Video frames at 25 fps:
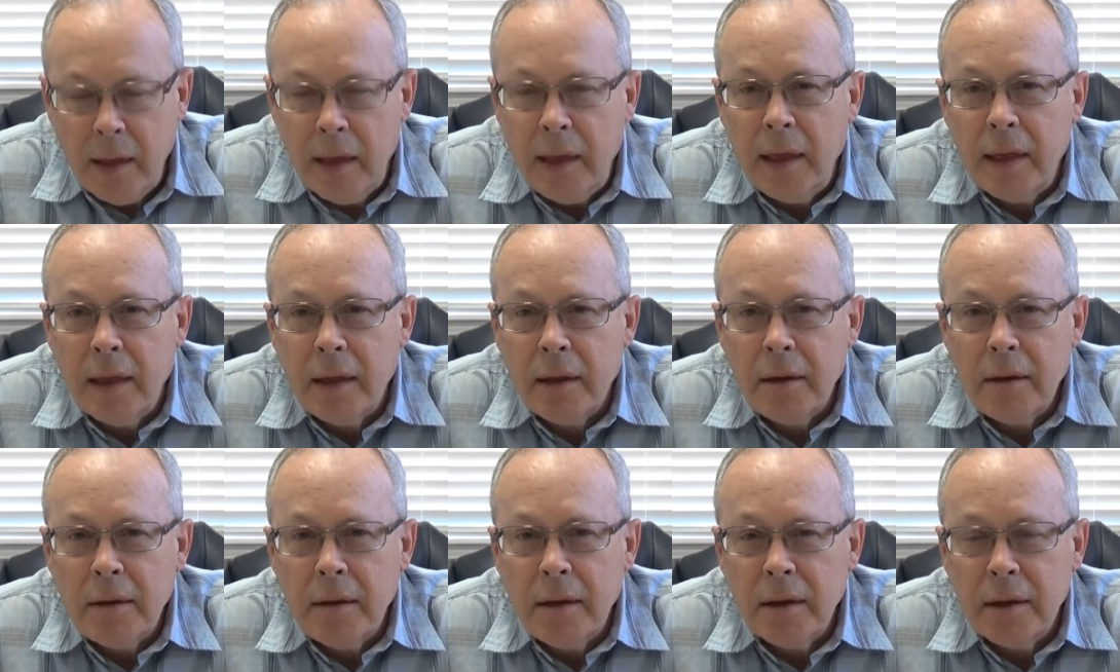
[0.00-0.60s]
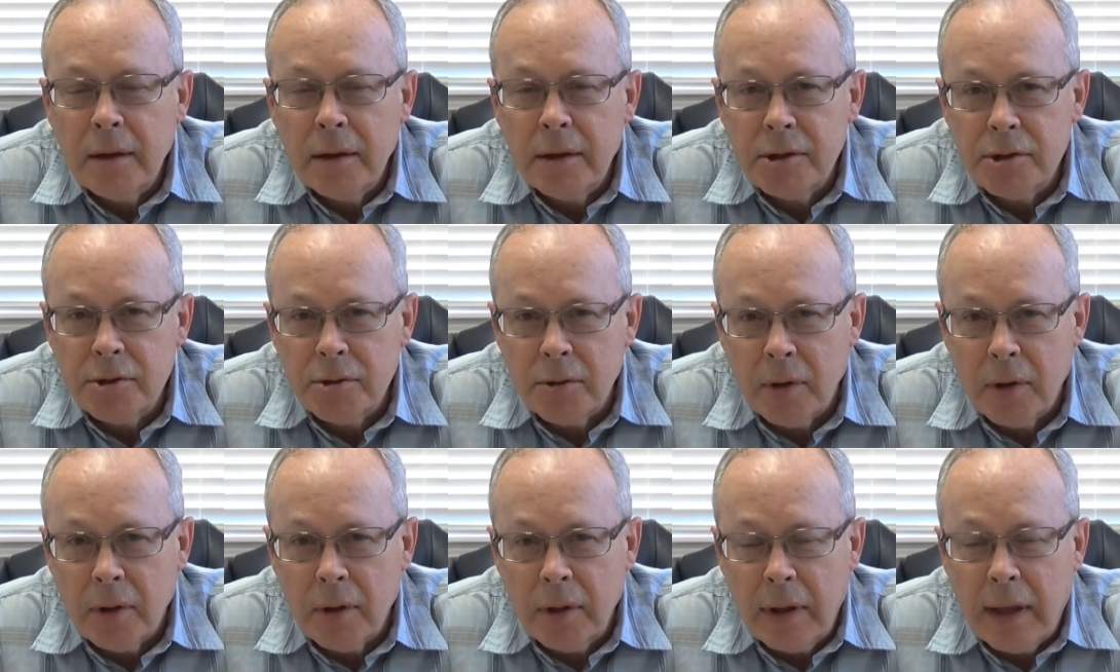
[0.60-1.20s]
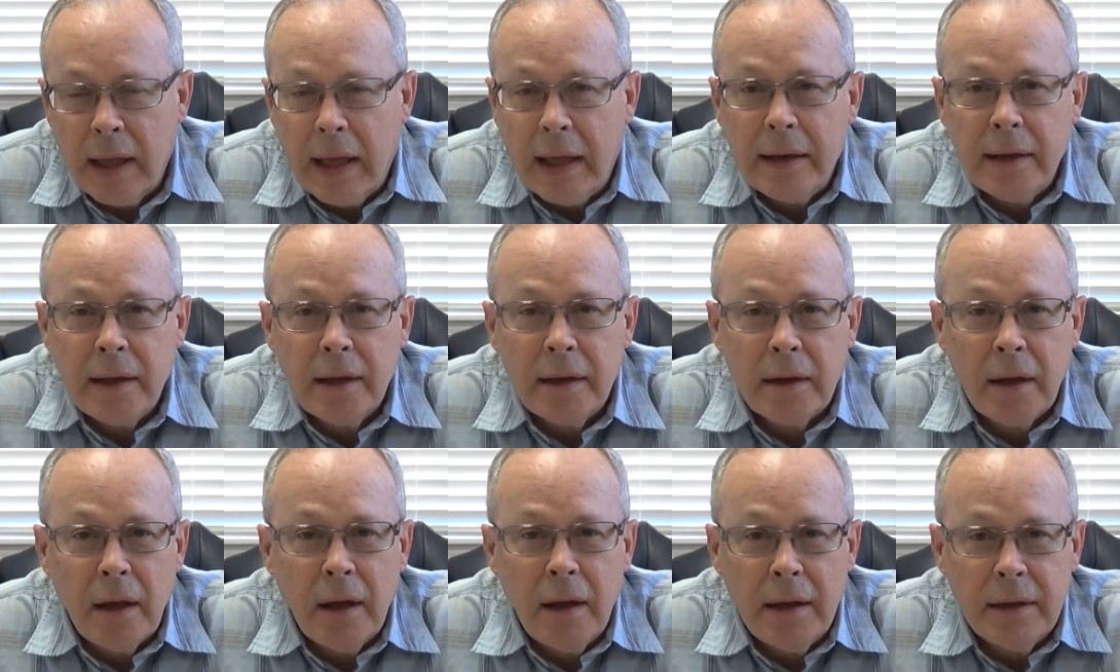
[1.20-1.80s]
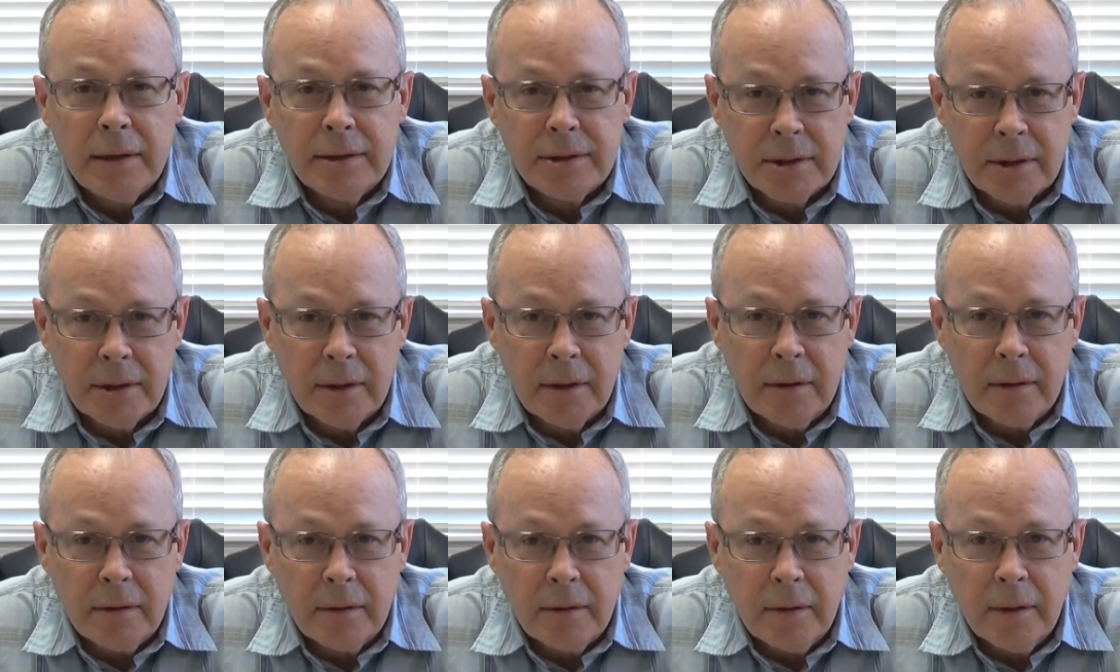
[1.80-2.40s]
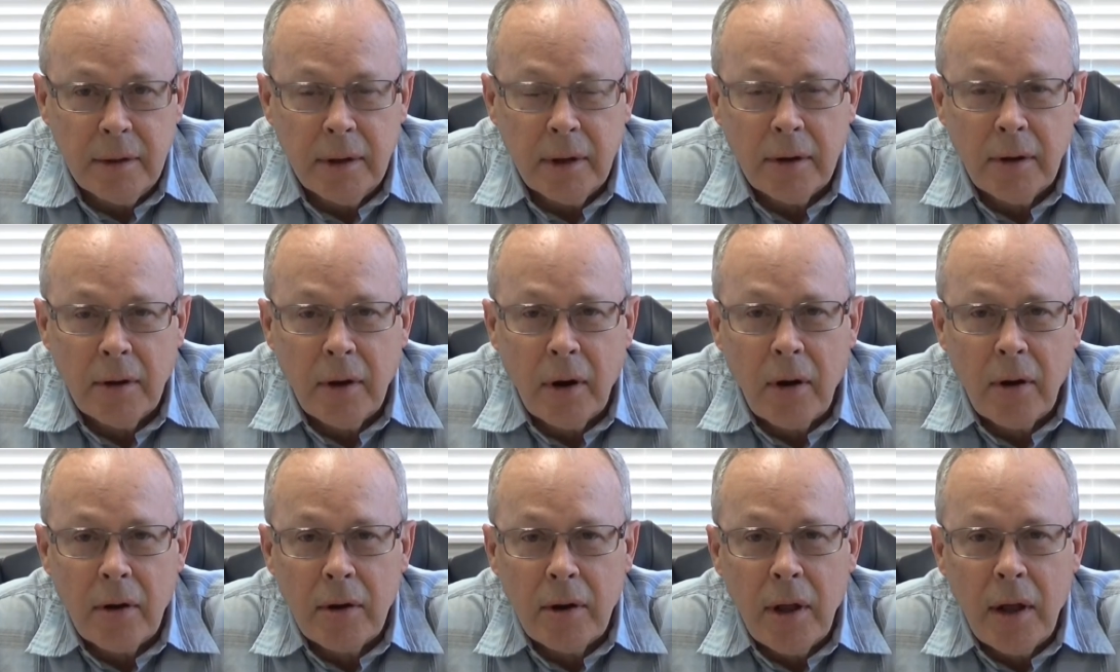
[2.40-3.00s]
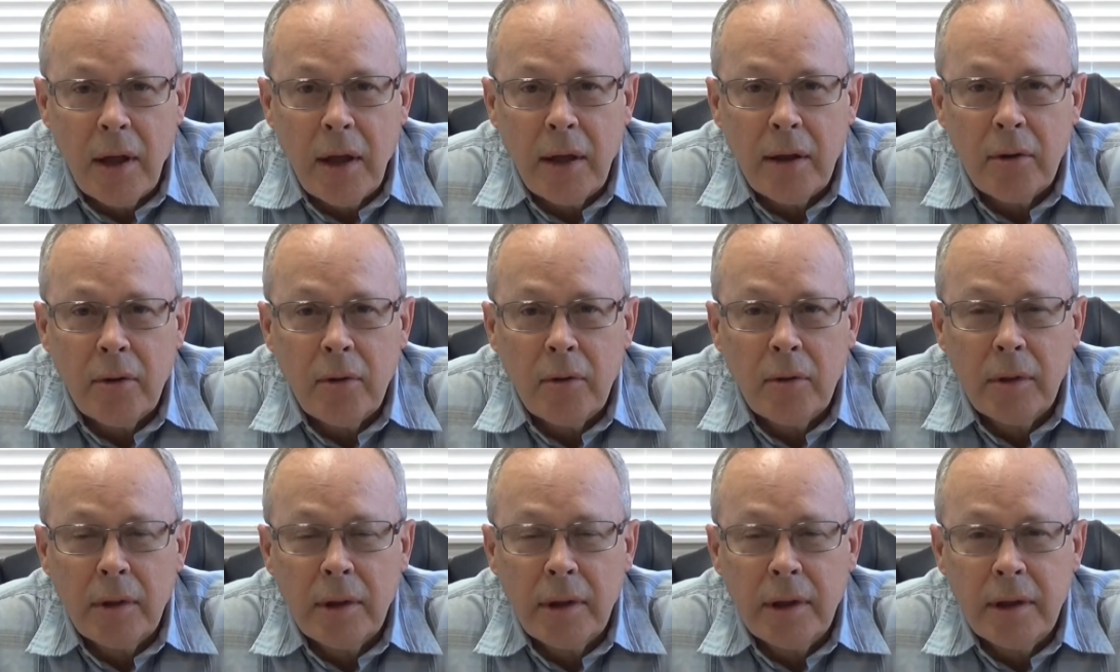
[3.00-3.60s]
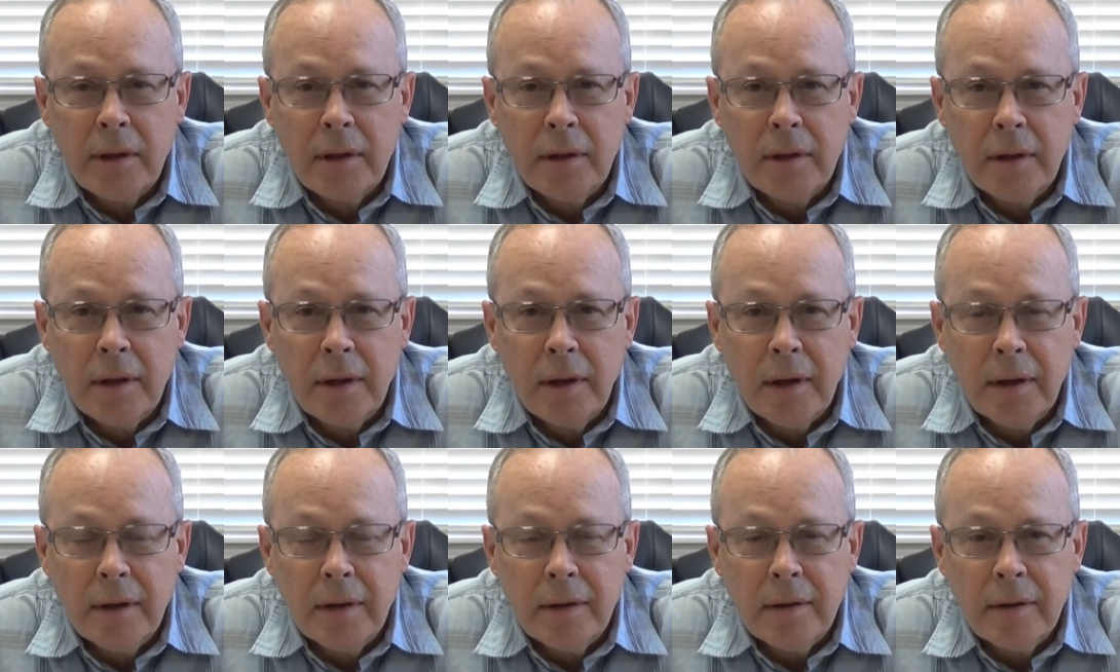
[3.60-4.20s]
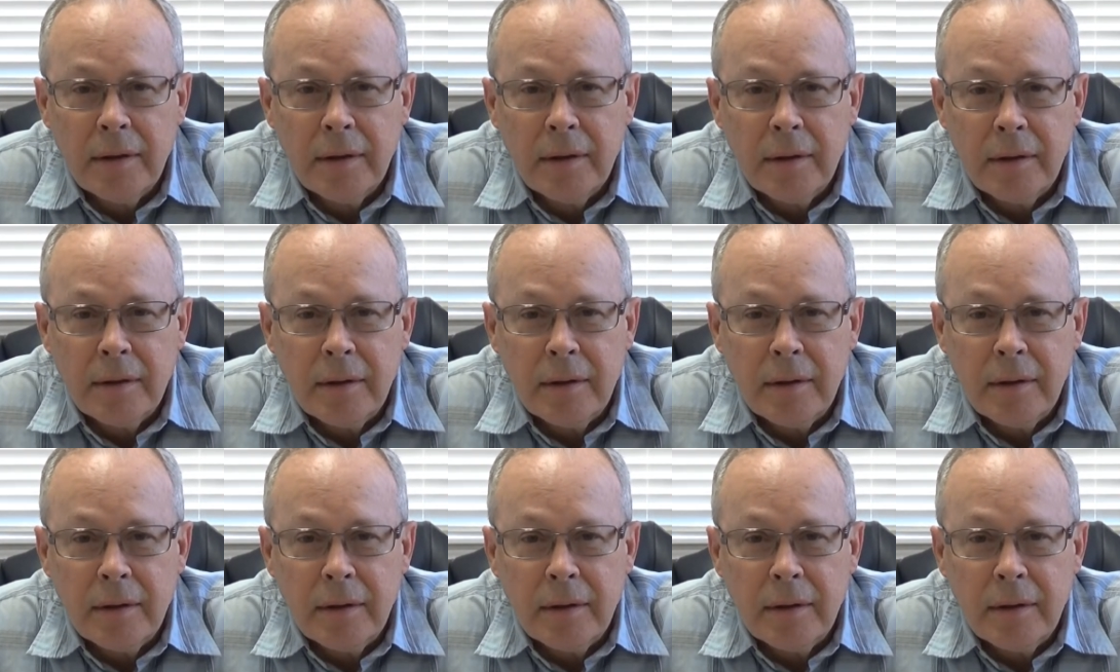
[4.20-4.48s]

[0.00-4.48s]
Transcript: in Israel and in Gaza, there are not only uh,